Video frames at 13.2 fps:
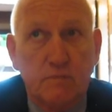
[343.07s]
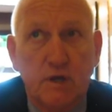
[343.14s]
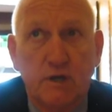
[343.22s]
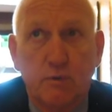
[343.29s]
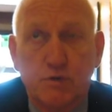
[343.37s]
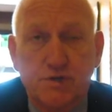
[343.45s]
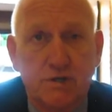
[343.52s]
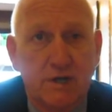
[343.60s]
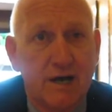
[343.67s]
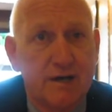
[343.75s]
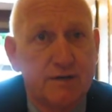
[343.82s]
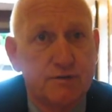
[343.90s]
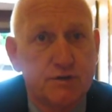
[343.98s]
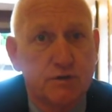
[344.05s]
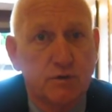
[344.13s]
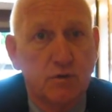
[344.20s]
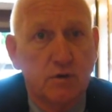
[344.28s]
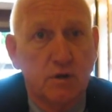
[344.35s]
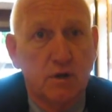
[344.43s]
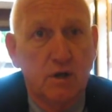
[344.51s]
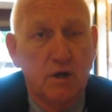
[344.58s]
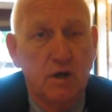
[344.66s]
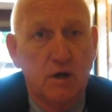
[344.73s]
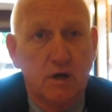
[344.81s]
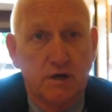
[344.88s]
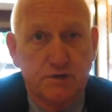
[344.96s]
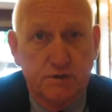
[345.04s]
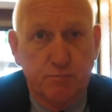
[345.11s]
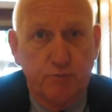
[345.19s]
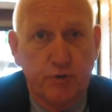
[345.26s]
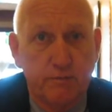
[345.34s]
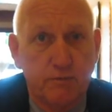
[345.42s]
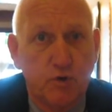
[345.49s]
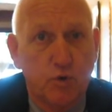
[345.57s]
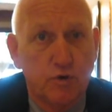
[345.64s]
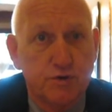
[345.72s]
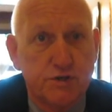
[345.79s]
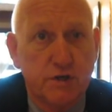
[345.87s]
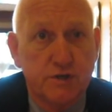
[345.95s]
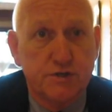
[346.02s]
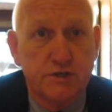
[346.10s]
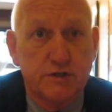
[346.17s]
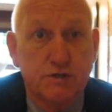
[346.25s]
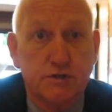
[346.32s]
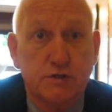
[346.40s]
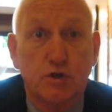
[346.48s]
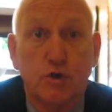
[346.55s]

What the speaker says: It was not until a Supreme Court justice,